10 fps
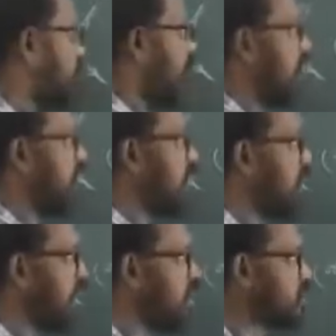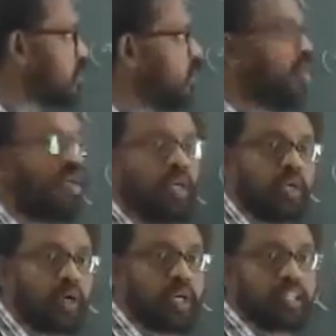parallel lines.
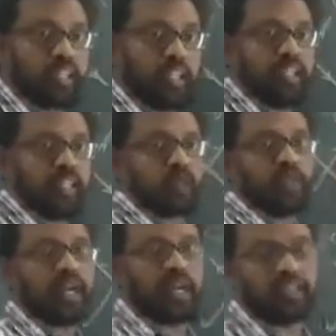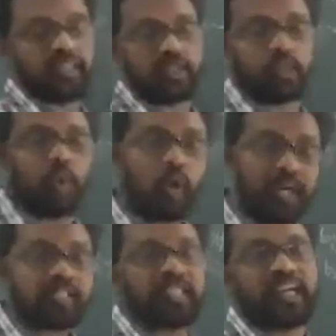You can see this one like this,
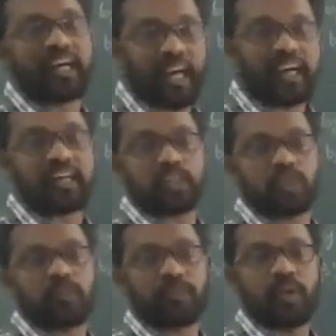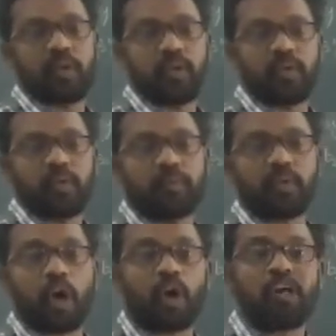coincident lines
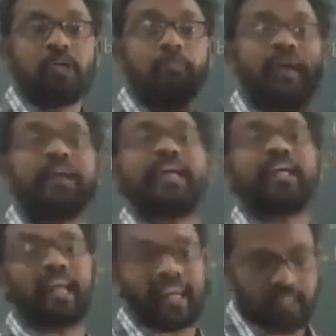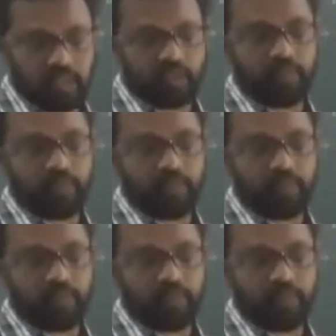or dependent lines.